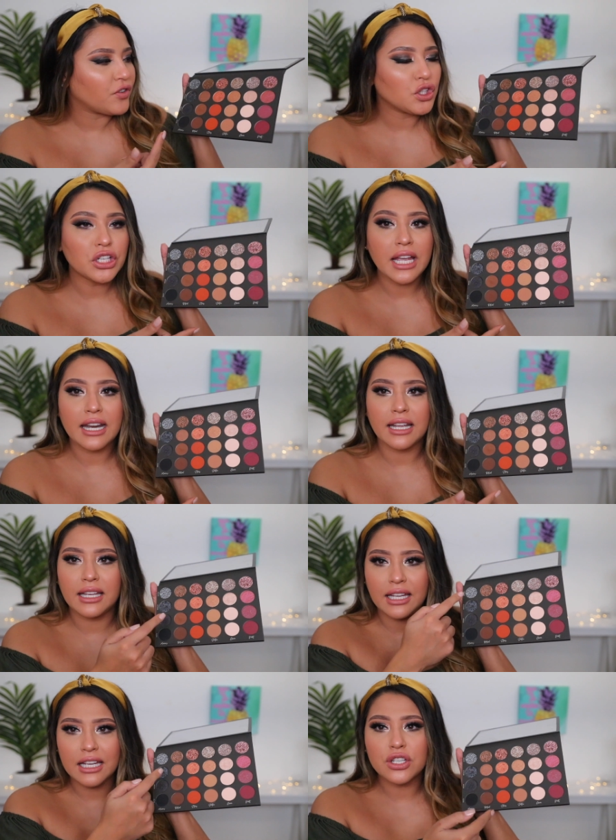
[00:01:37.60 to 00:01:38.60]
you look at
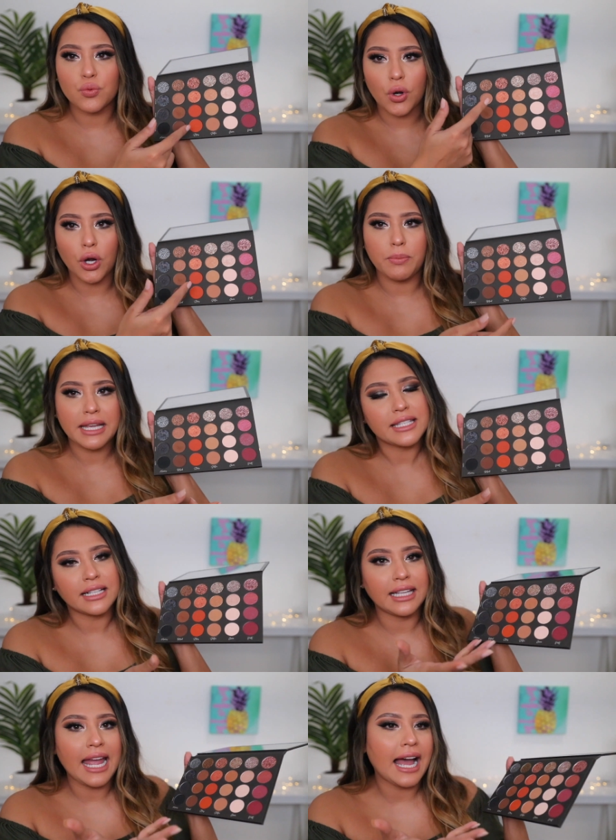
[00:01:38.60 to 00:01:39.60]
it, each row
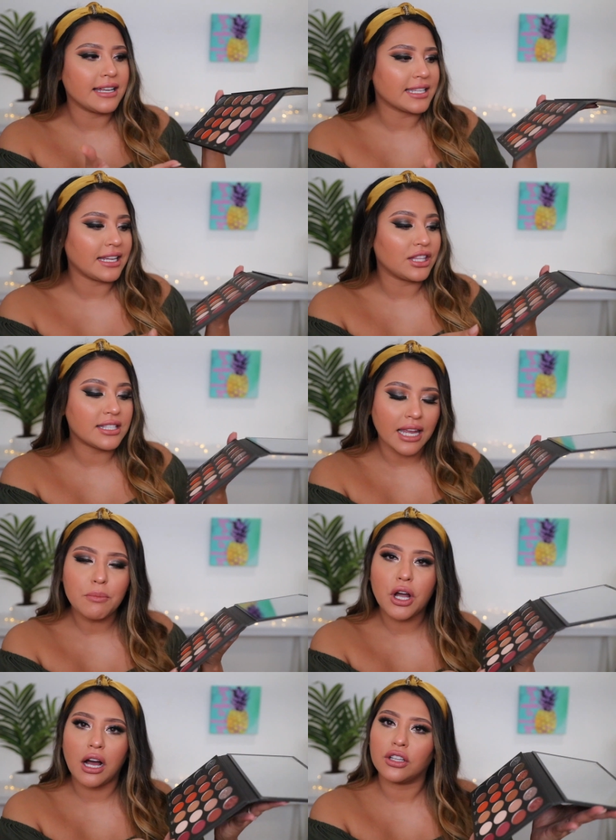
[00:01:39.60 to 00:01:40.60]
basically has like the same
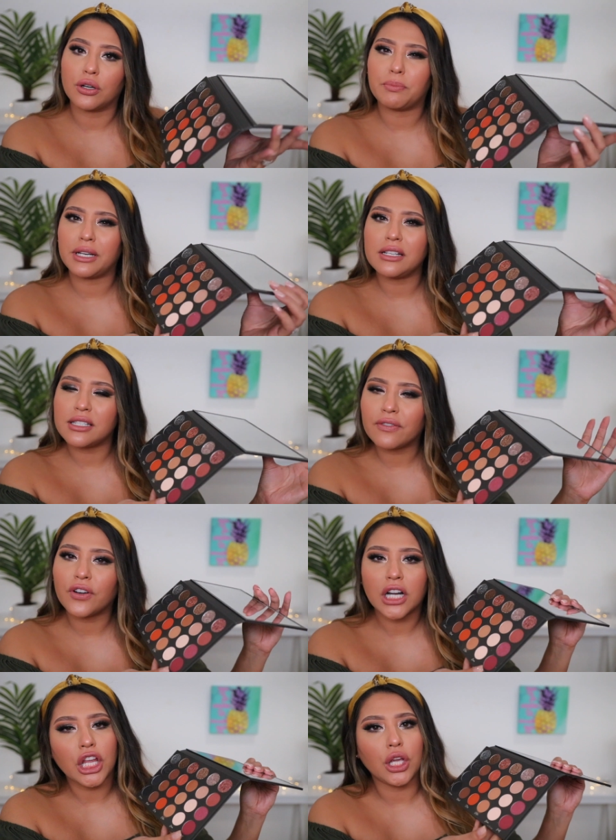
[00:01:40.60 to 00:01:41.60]
color, but in
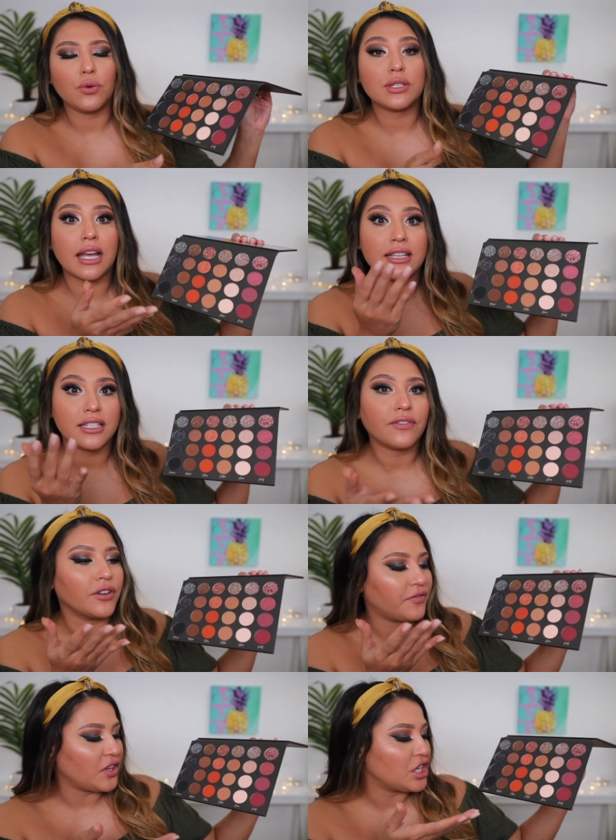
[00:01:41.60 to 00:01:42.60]
different hues and
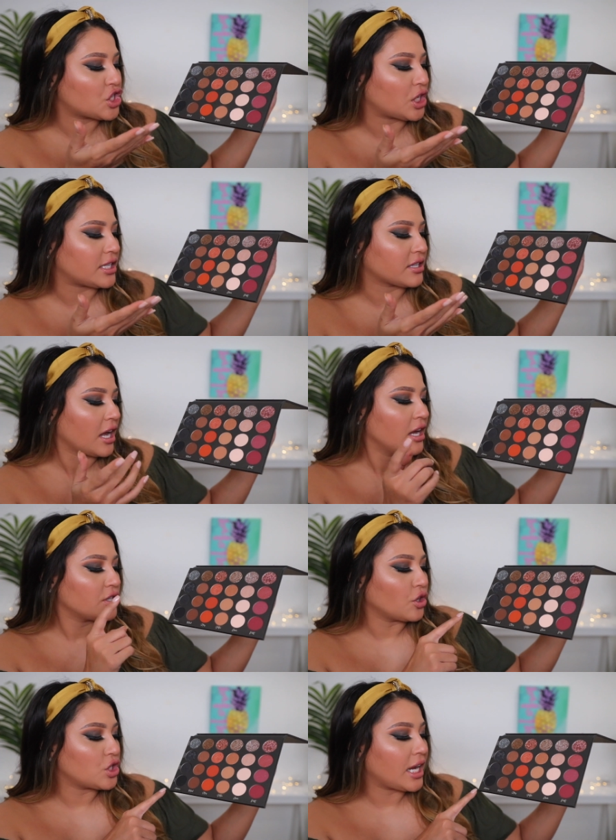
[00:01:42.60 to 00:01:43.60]
different finishes.
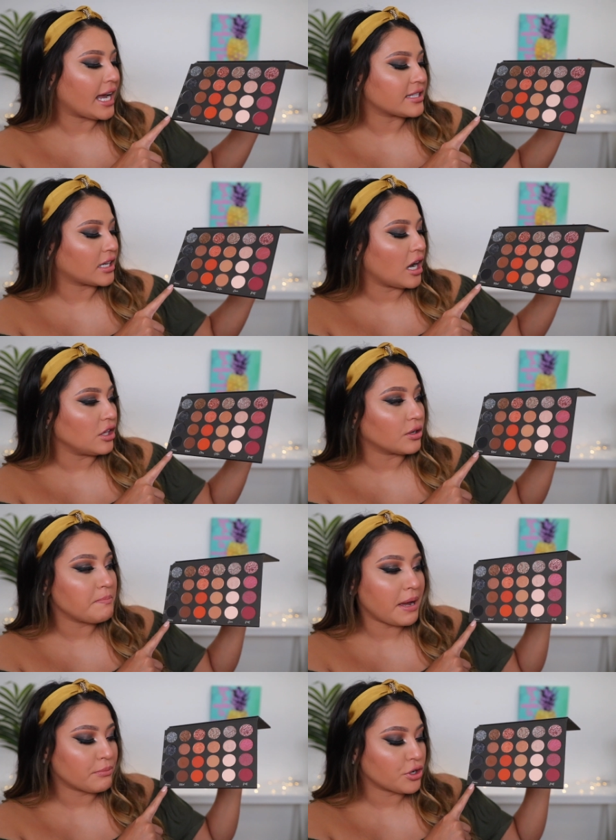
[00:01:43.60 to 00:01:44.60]
So she has a color
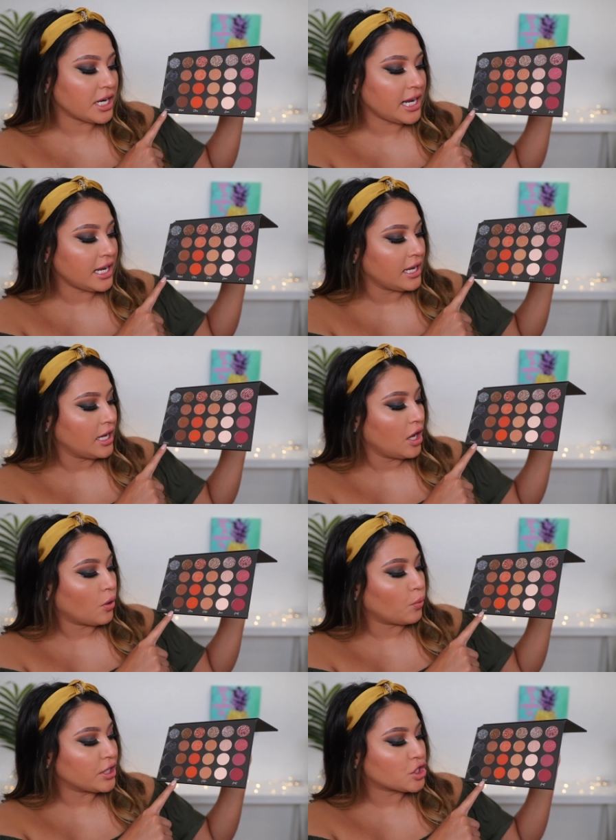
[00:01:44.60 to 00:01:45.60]
memory,
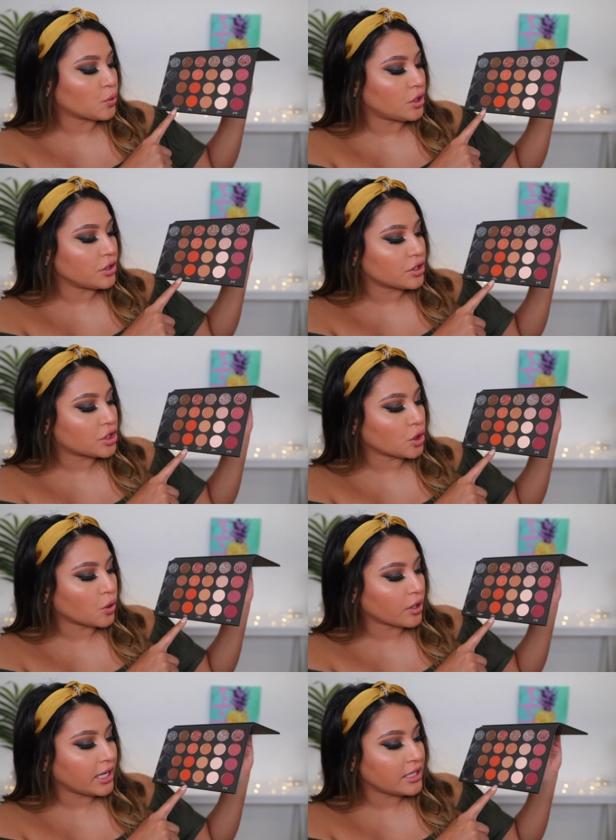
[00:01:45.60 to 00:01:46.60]
Ritual,
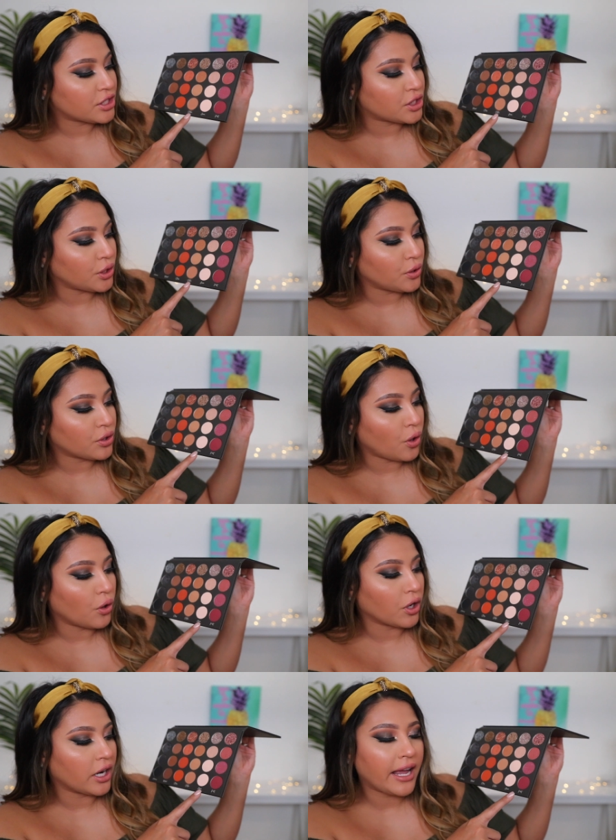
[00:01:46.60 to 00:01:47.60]
Story, Soothe,
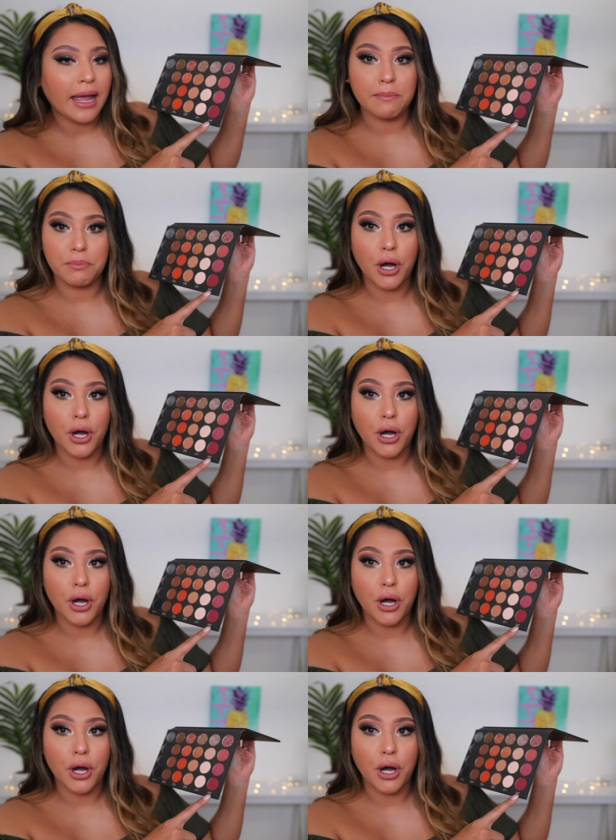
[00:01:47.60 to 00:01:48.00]
Aura, and